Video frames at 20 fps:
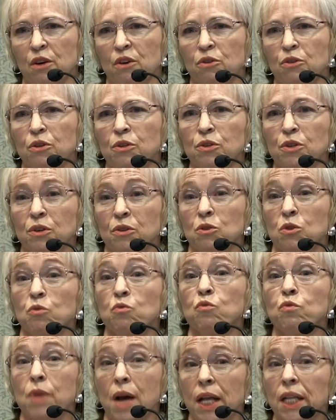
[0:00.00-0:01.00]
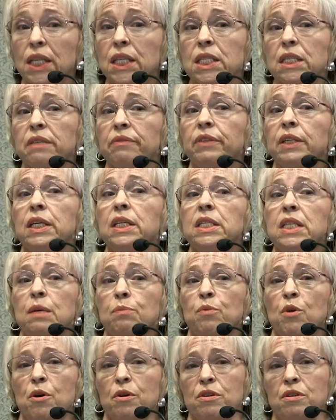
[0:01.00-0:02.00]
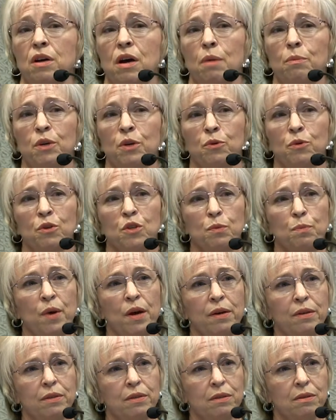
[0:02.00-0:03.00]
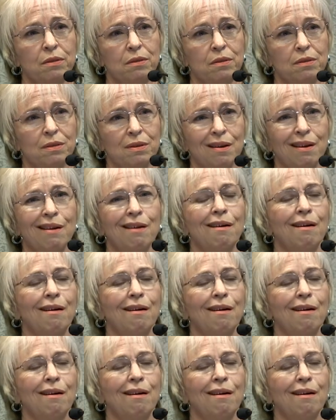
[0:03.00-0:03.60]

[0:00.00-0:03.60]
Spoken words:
These are relatively deep autonomic responses,